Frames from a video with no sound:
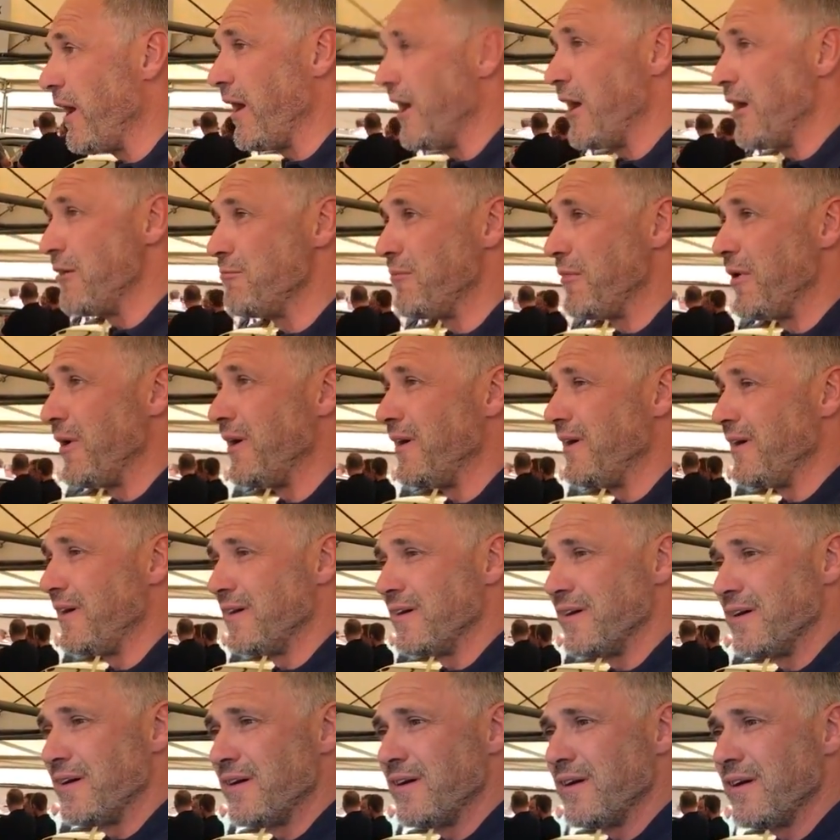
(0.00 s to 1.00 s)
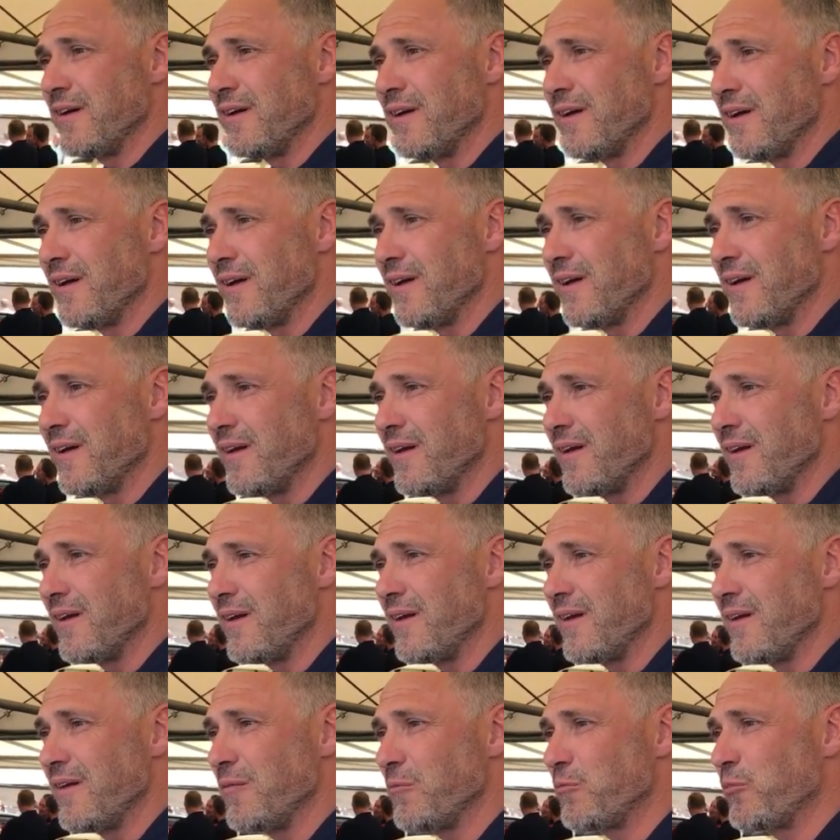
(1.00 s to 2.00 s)
Um, predictions how she'll do
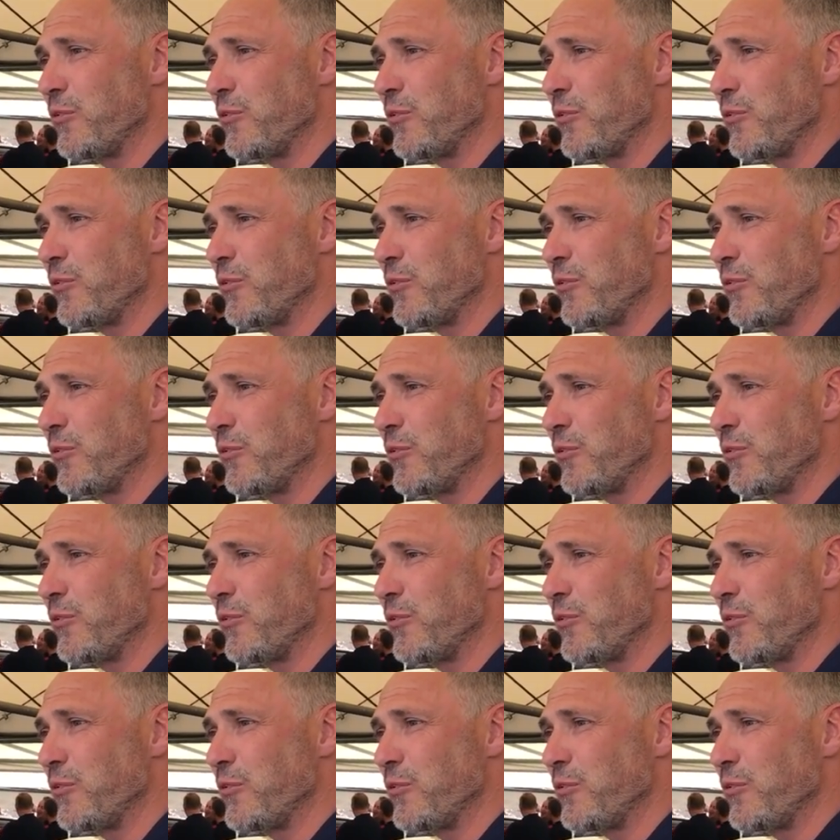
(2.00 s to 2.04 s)
today?